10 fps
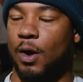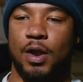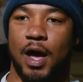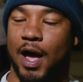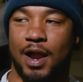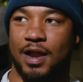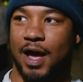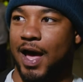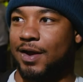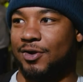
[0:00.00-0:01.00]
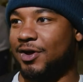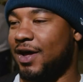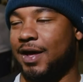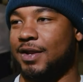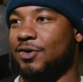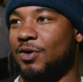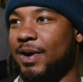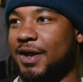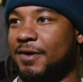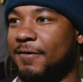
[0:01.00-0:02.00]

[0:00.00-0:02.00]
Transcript: Oh, no, I don't know. I didn't know about it.